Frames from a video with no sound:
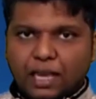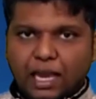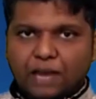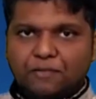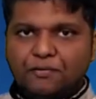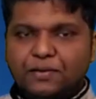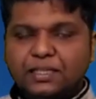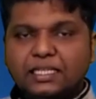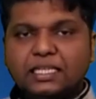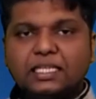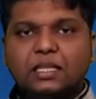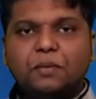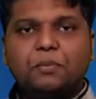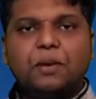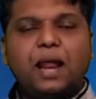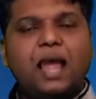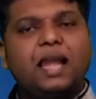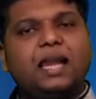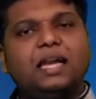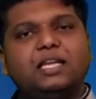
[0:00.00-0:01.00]
and within the
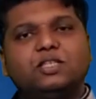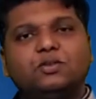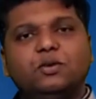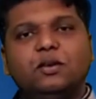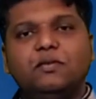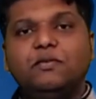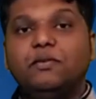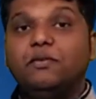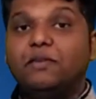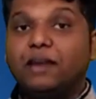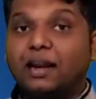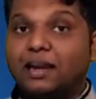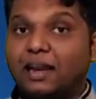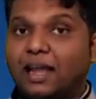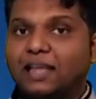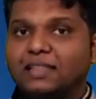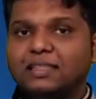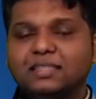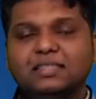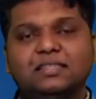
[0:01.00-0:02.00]
brackets only we will write
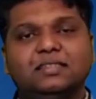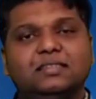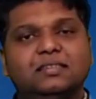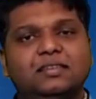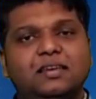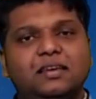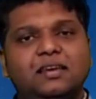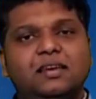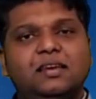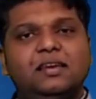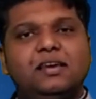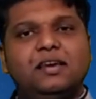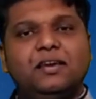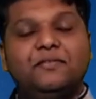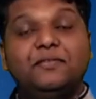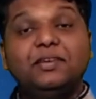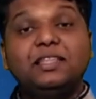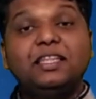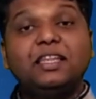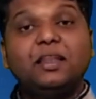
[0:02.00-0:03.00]
like this.
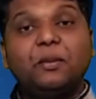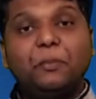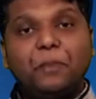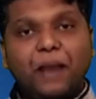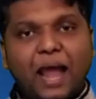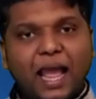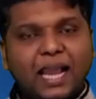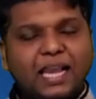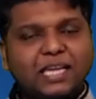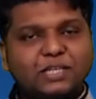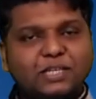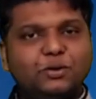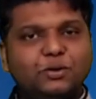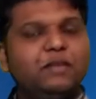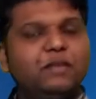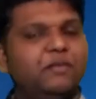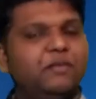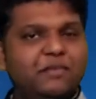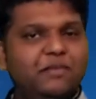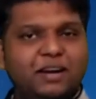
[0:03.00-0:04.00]
Within the bracket
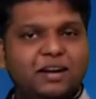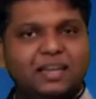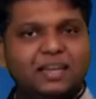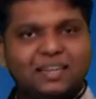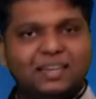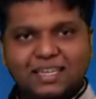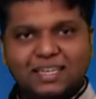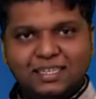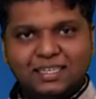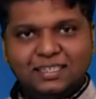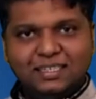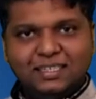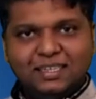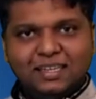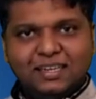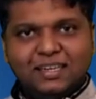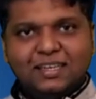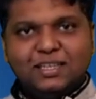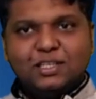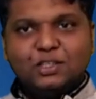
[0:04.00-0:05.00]
only we will write. Clear?
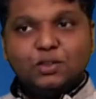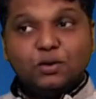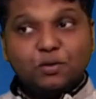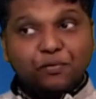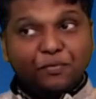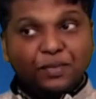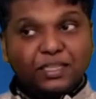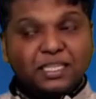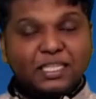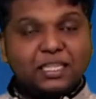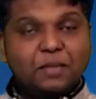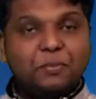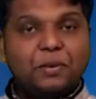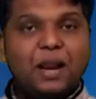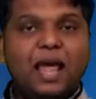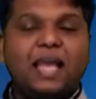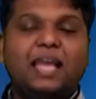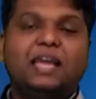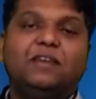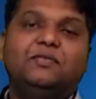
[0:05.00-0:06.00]
So within the
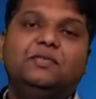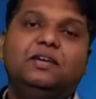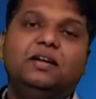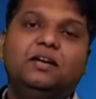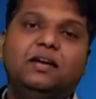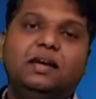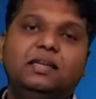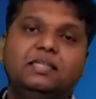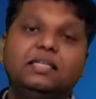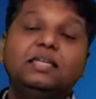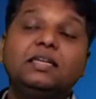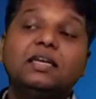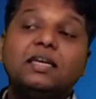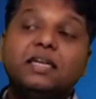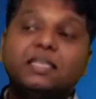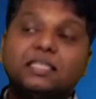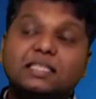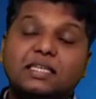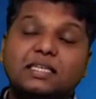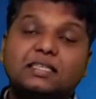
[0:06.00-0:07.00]
bracket we are writing
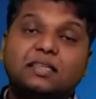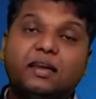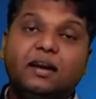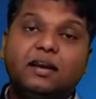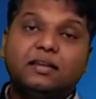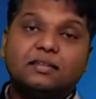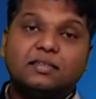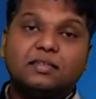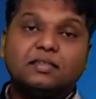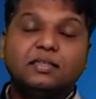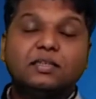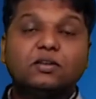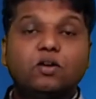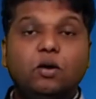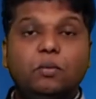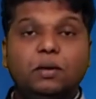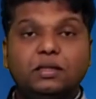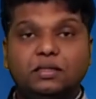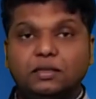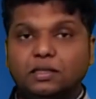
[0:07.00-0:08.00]
616,
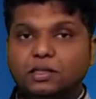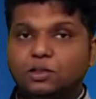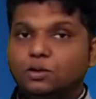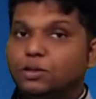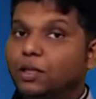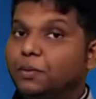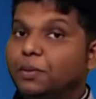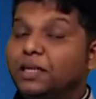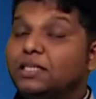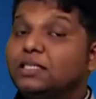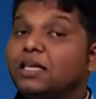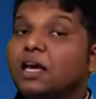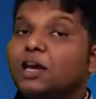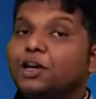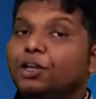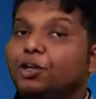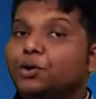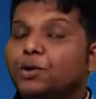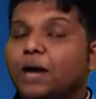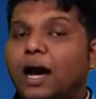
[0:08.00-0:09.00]
32. That means
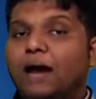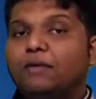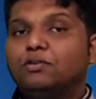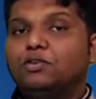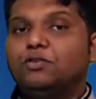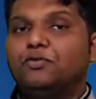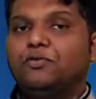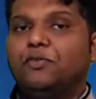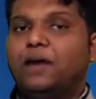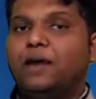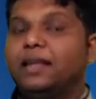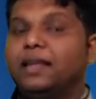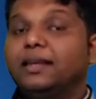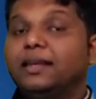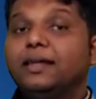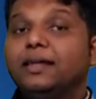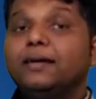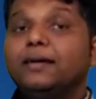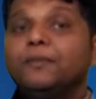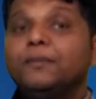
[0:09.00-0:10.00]
you have to
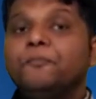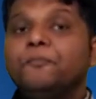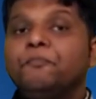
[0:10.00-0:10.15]
find the